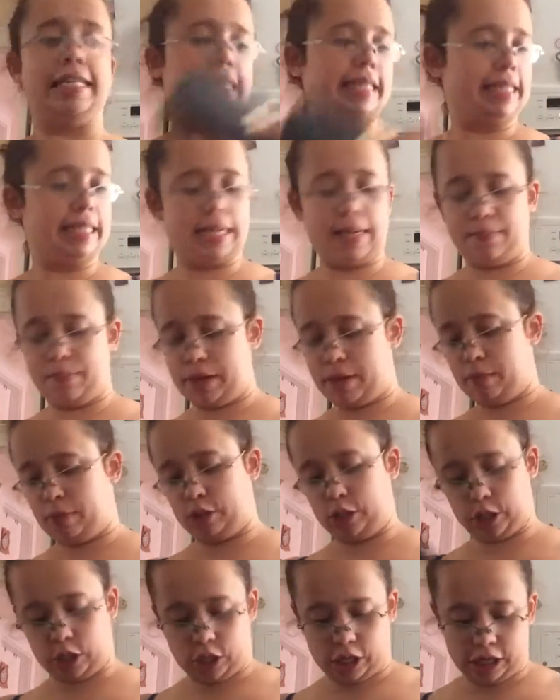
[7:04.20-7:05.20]
Some people
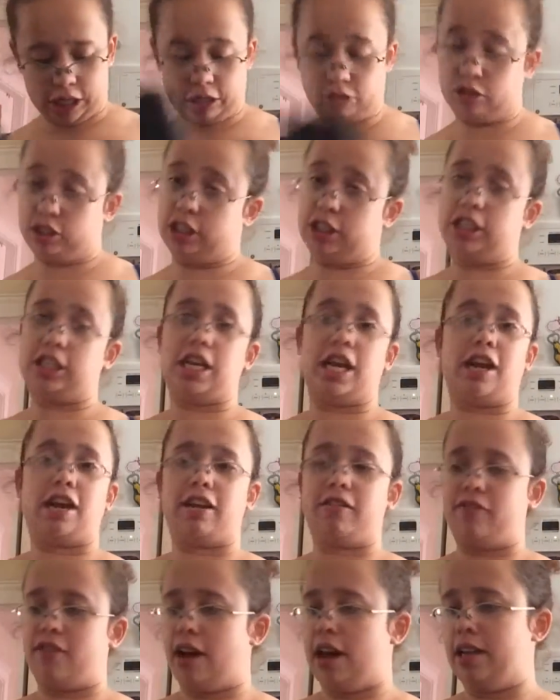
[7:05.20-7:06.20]
should just really take
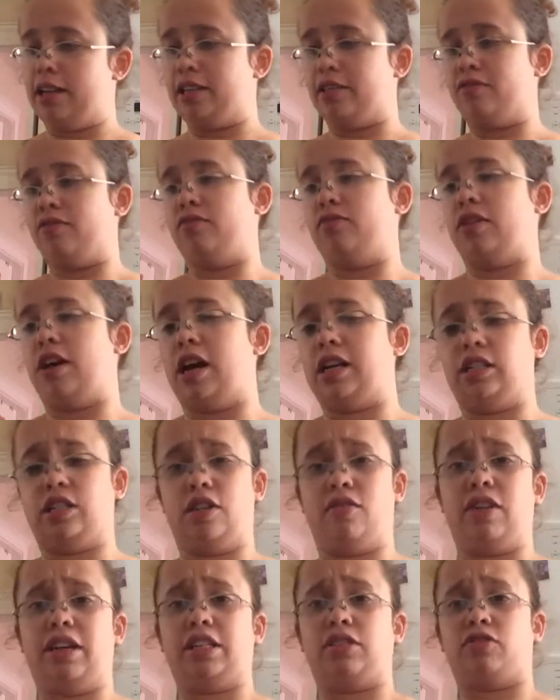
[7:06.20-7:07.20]
advice. Had an
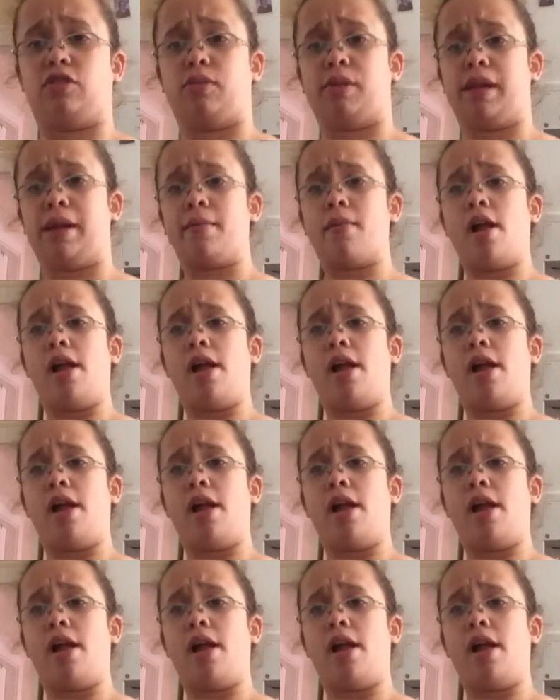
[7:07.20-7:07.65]
advice for me.